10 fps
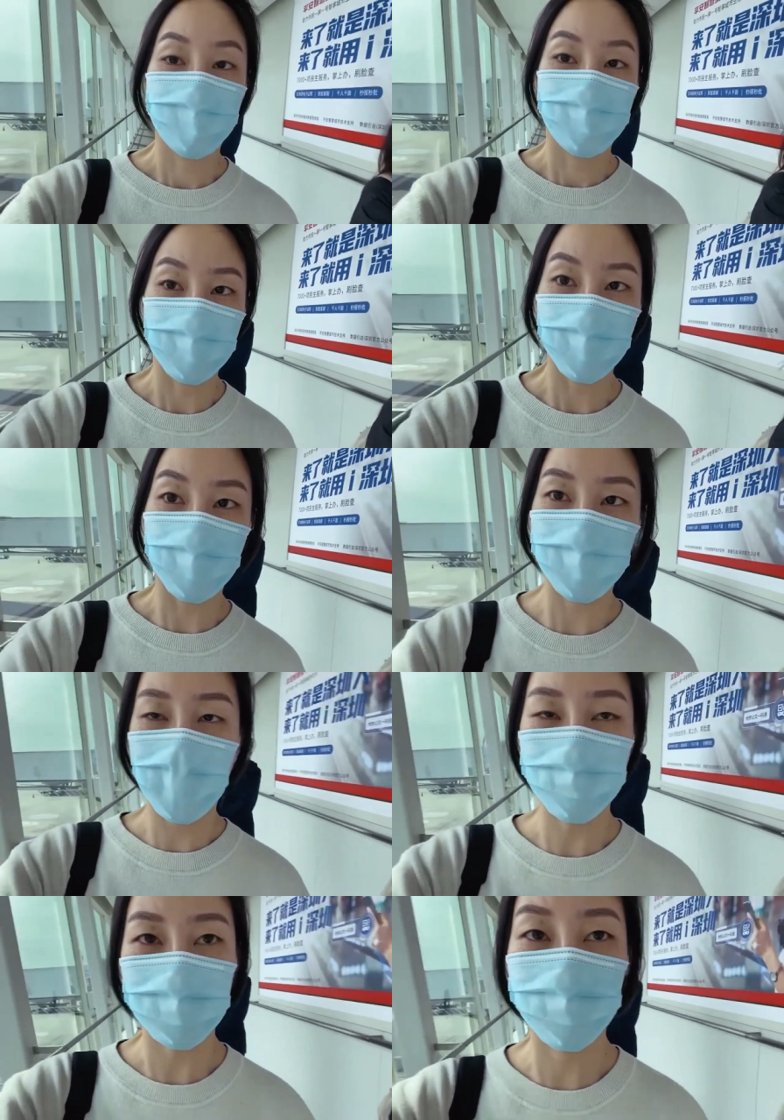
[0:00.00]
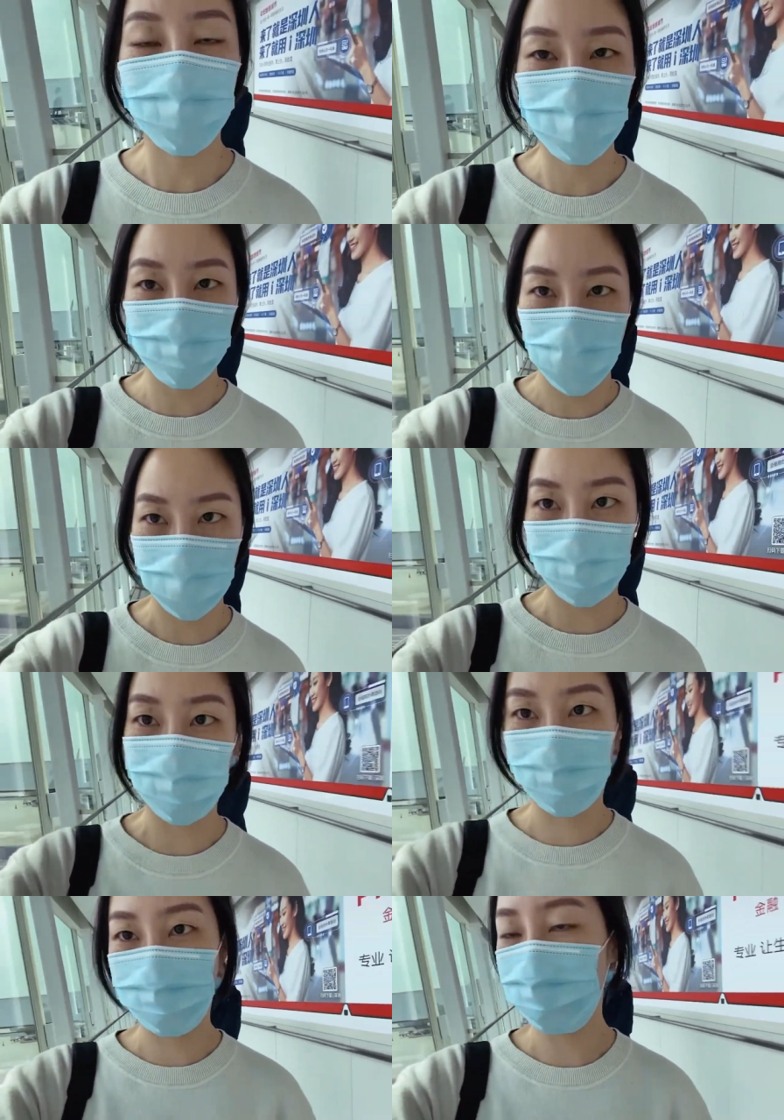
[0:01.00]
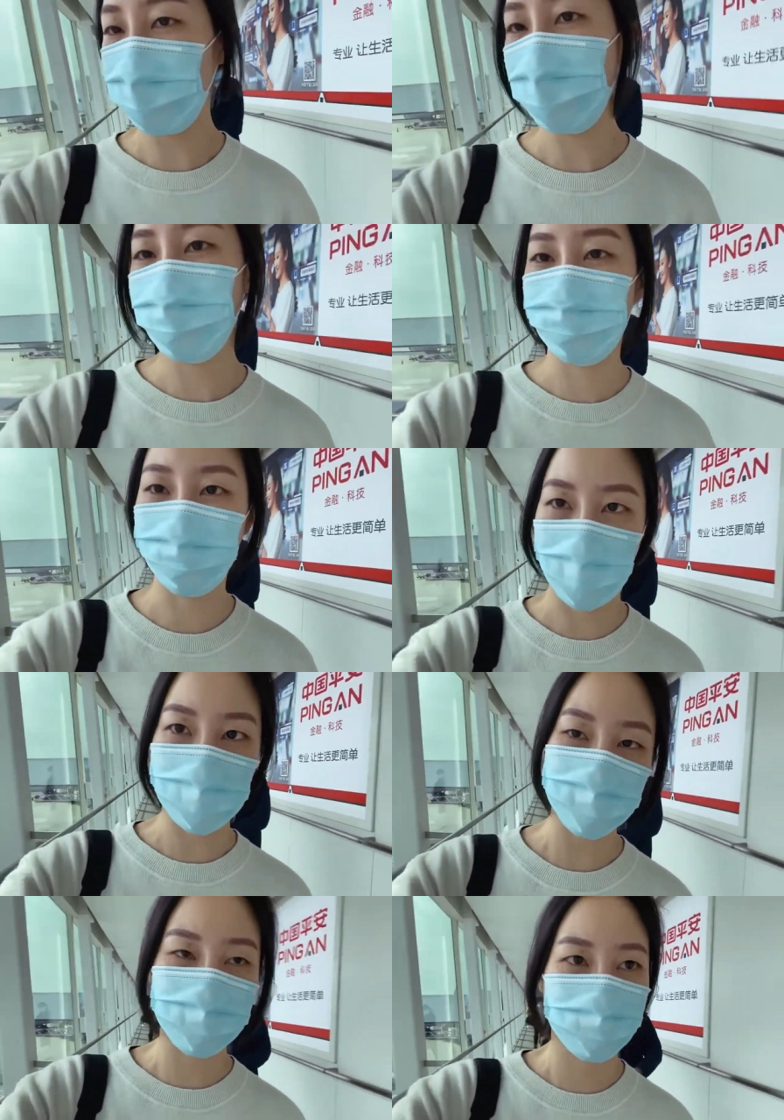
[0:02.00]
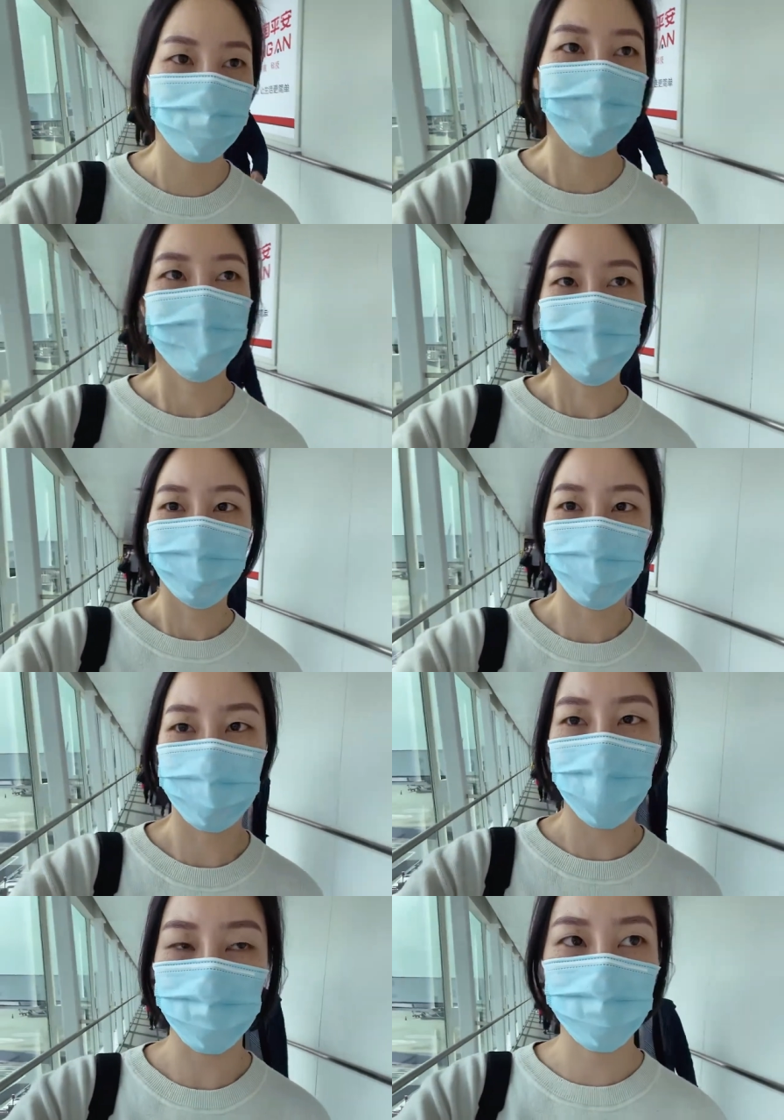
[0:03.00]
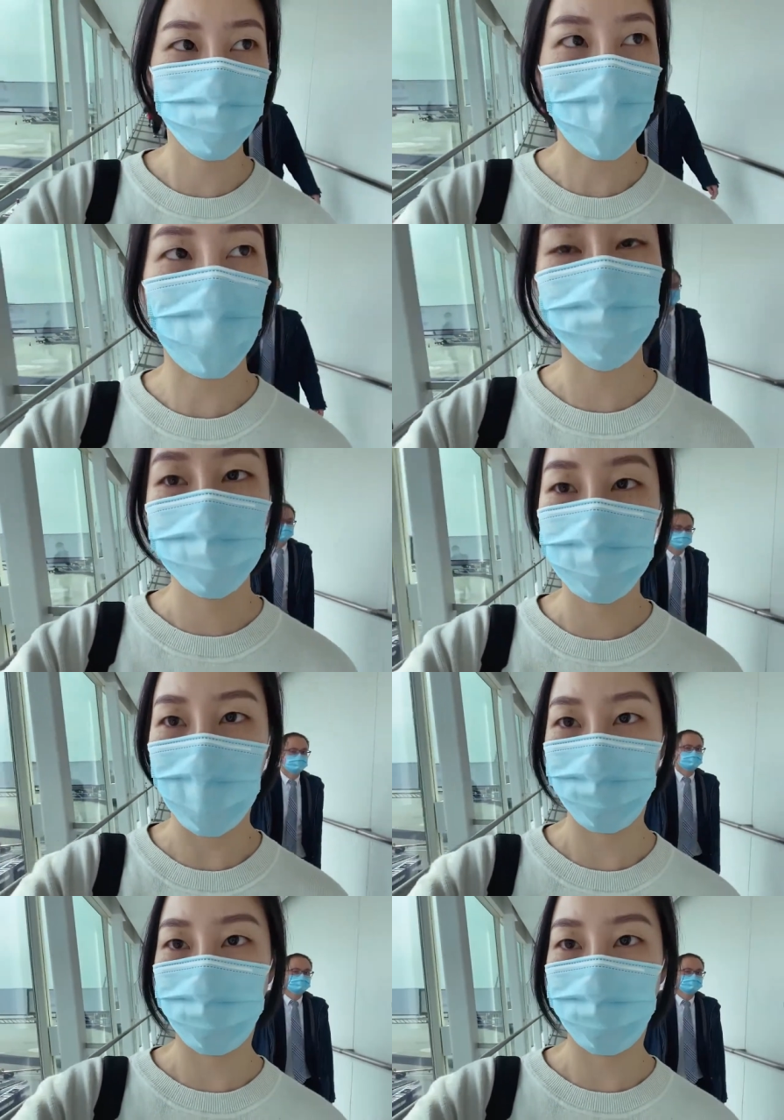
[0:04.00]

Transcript: So that was a pretty painless flight. Just about 2 hours. I